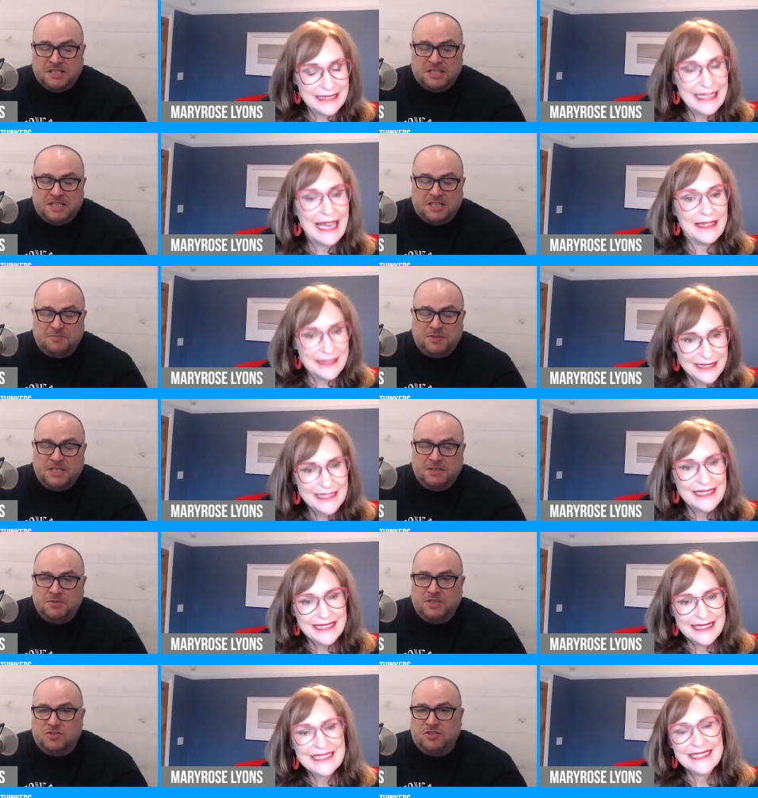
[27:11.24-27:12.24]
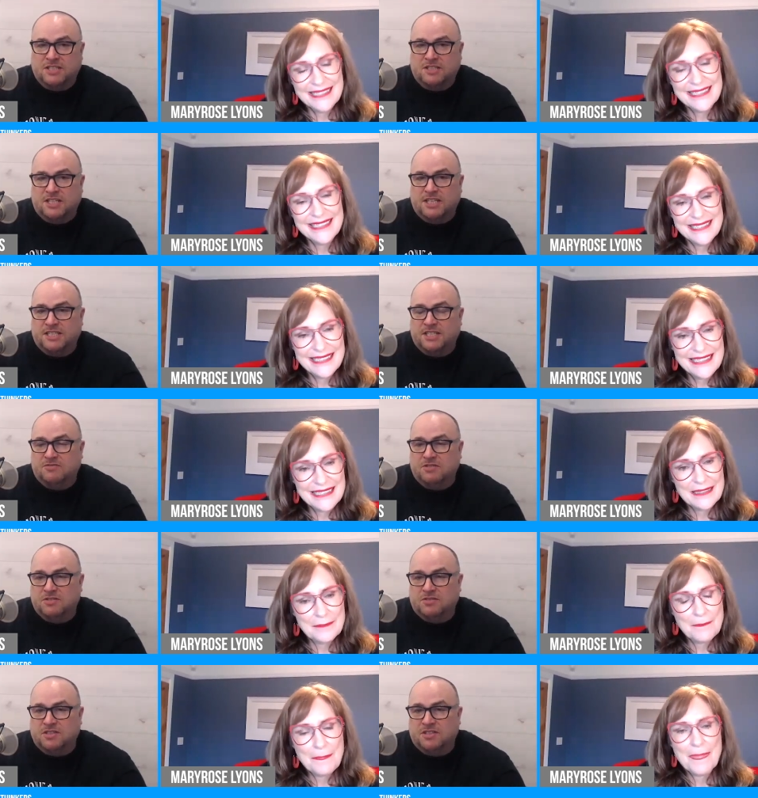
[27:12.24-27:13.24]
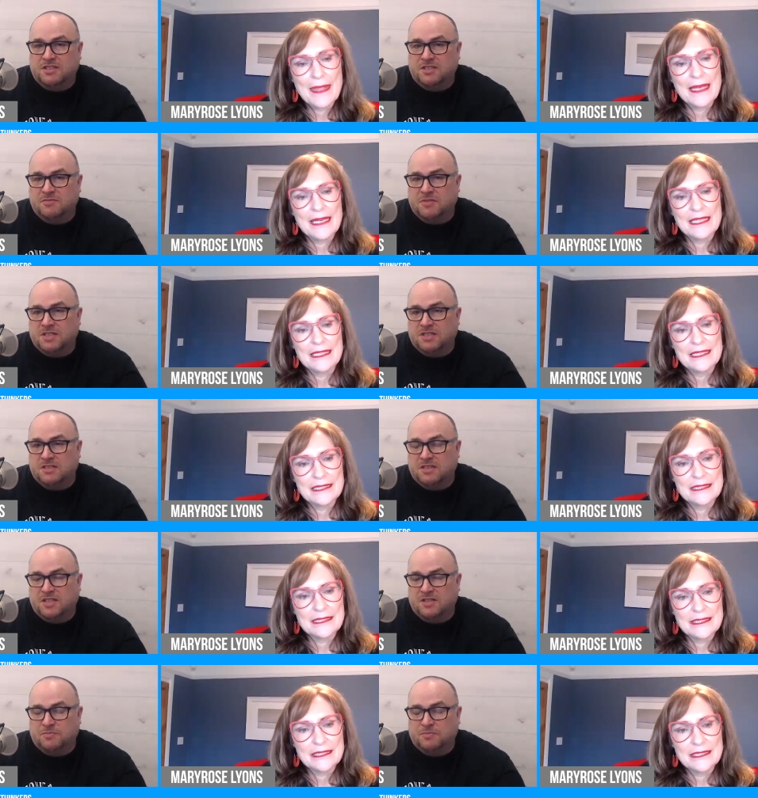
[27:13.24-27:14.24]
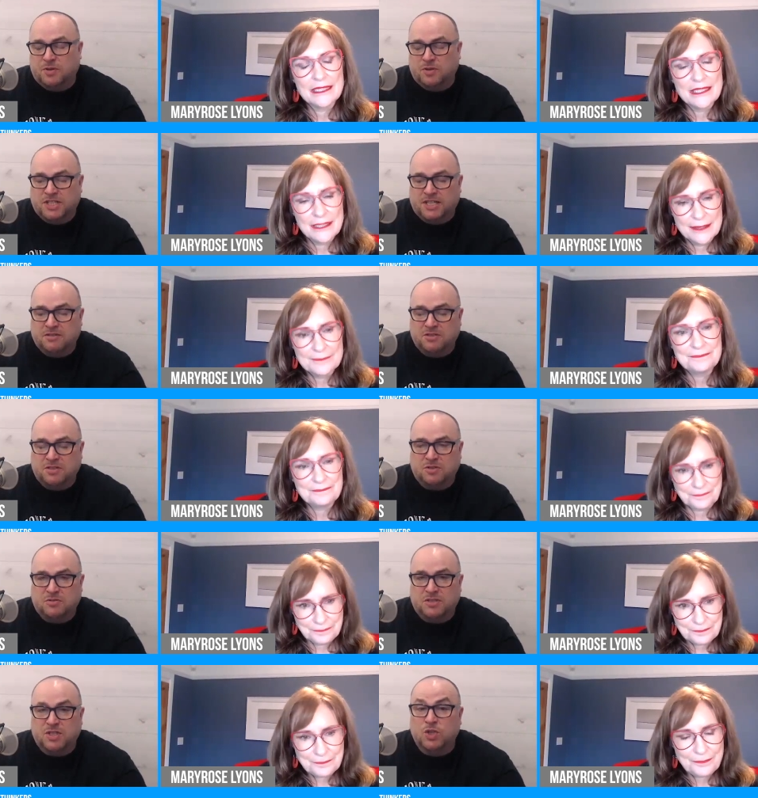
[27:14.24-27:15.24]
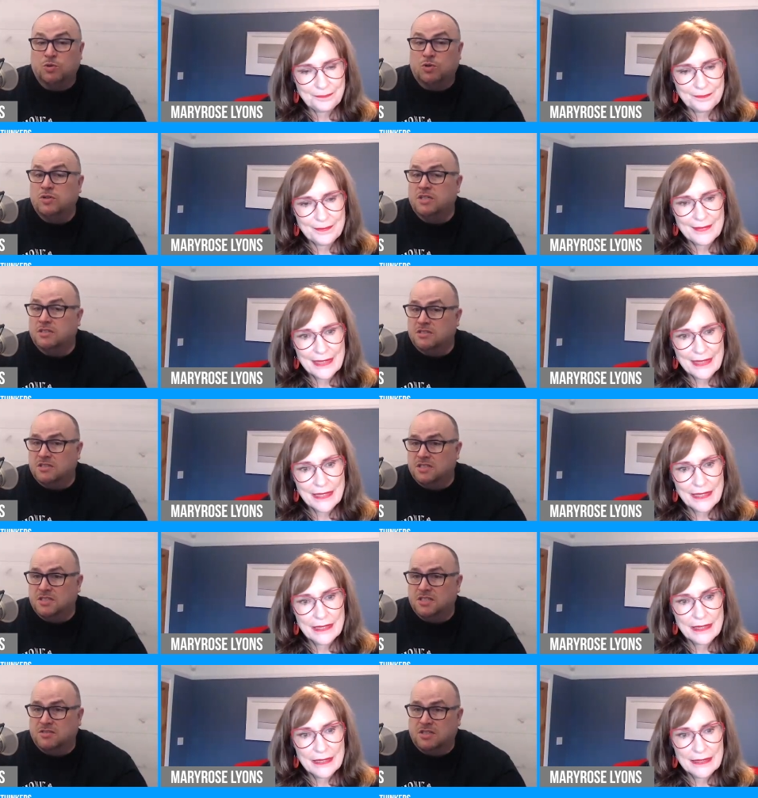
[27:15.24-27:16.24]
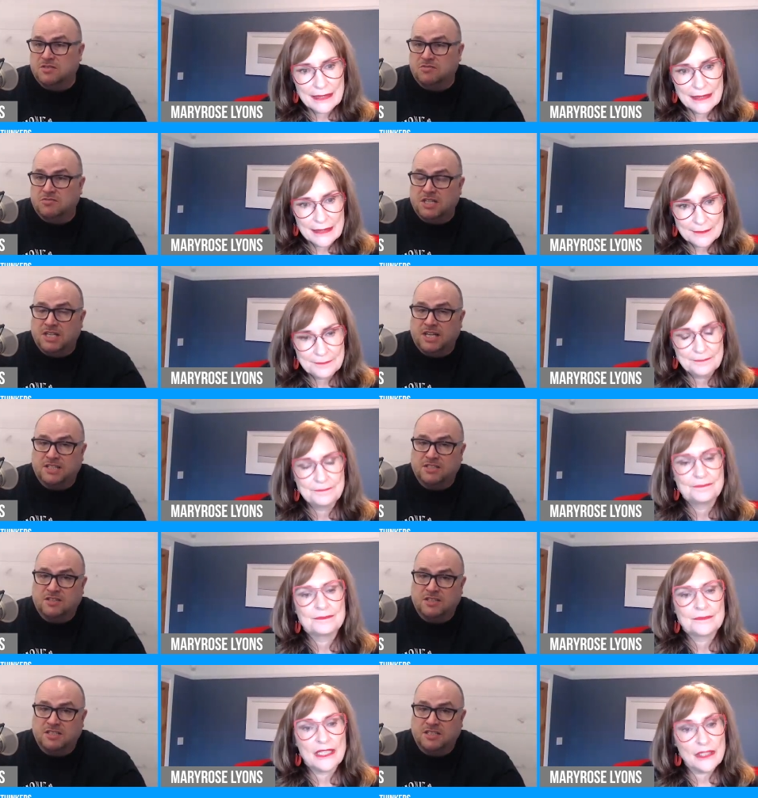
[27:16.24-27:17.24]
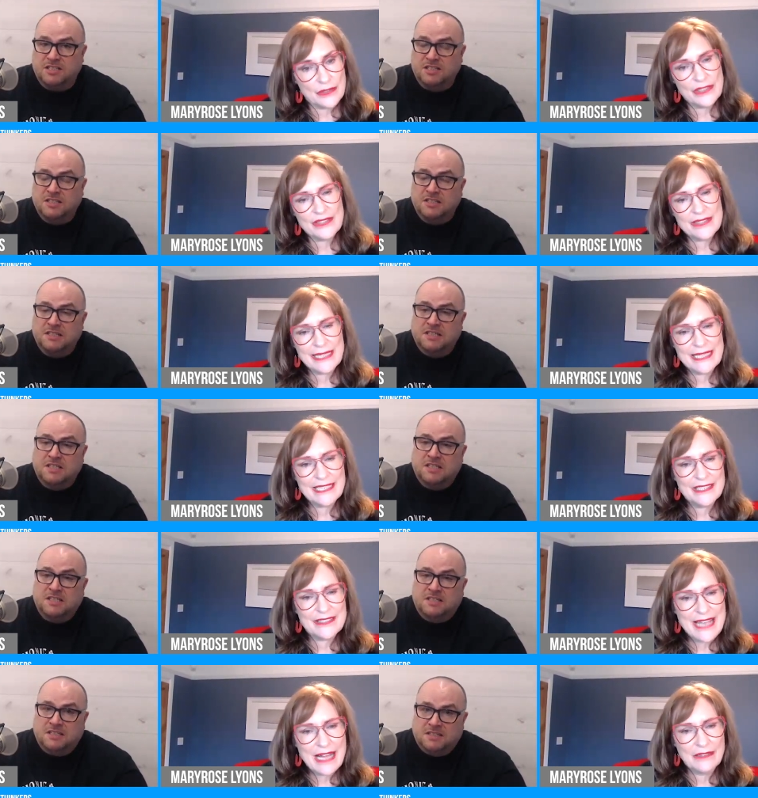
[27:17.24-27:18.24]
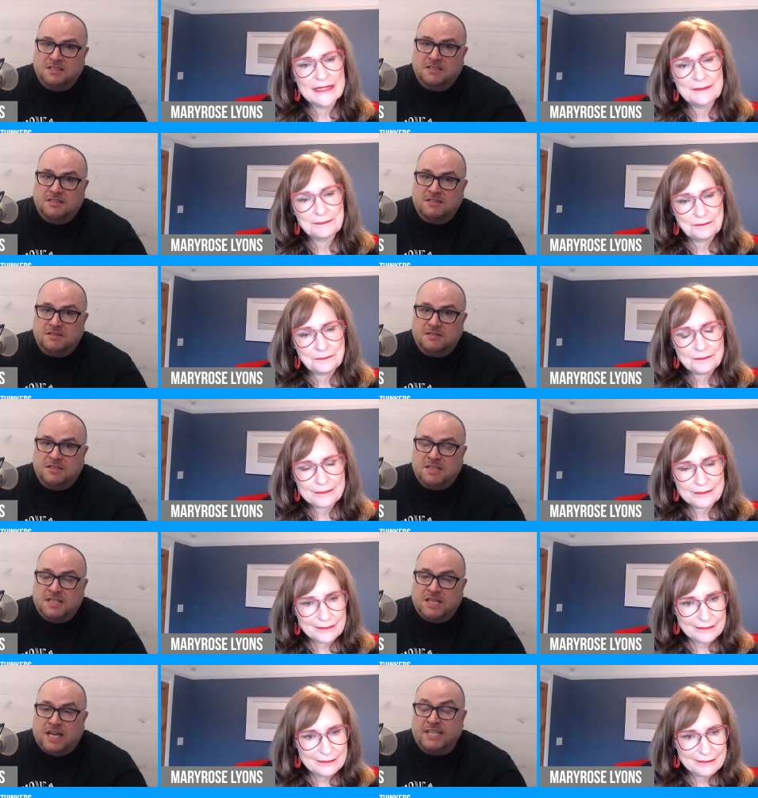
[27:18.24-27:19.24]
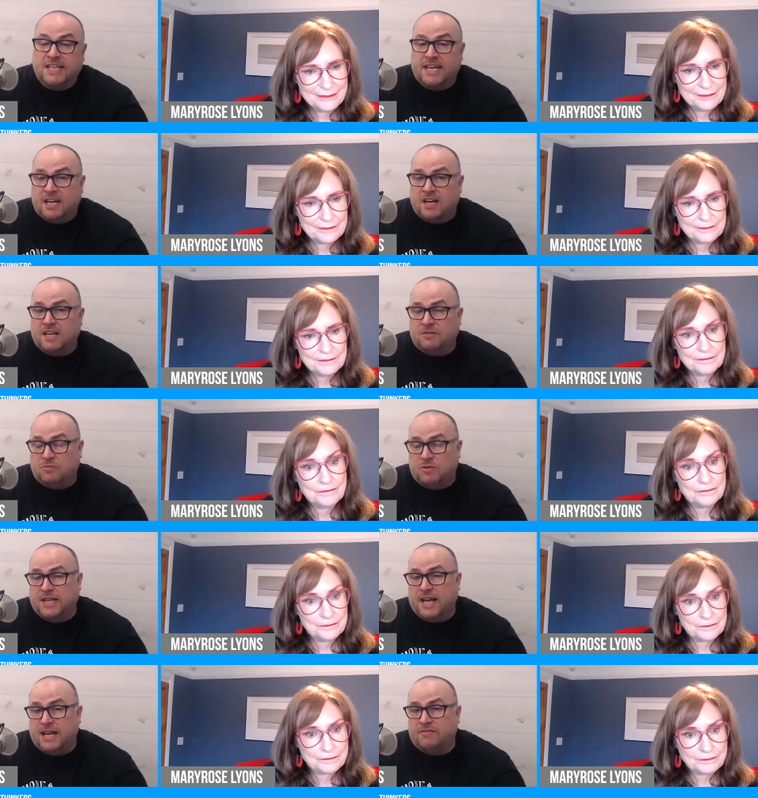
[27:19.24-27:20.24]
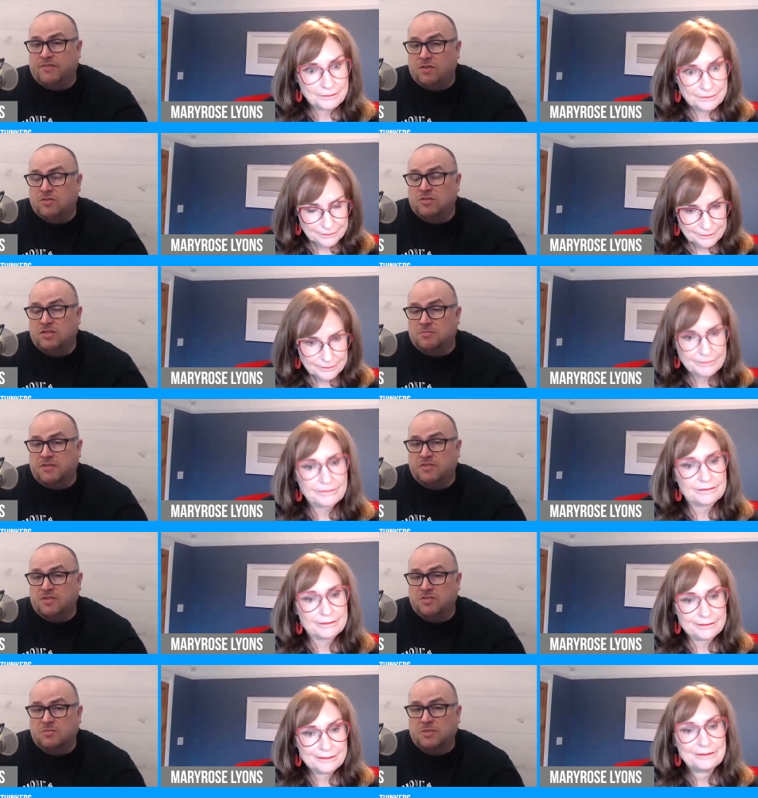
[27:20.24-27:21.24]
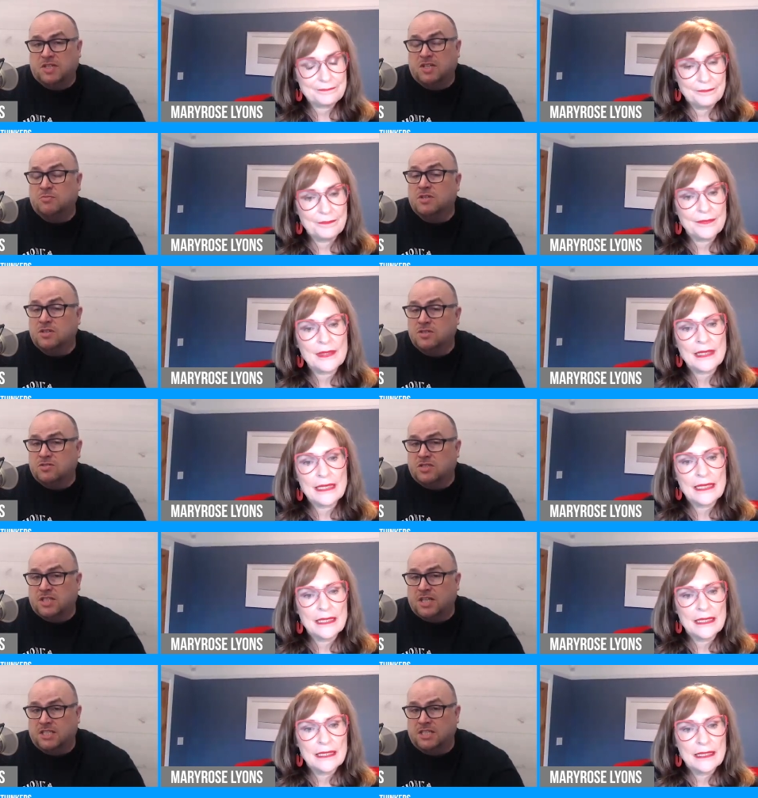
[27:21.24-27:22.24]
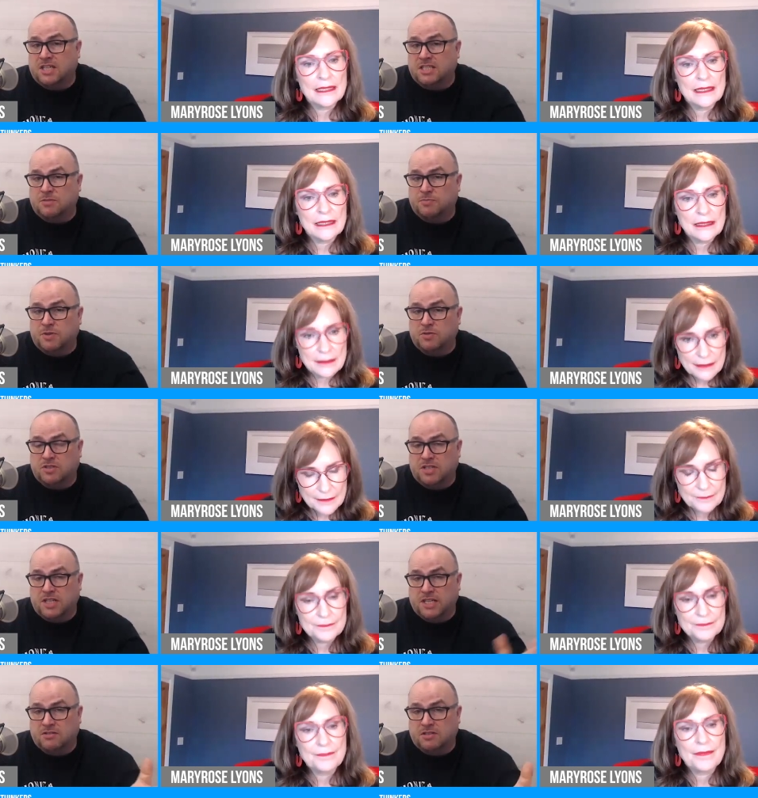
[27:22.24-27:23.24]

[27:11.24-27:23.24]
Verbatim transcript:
Speaker 1: Yeah, uh, being able to translate in real time and, you know, push out to new audiences is, is really exciting.
Speaker 2: Are you using any yourself?
Speaker 1: Uh, yeah, I, we have used them. I've used them in a commercial setting as opposed to here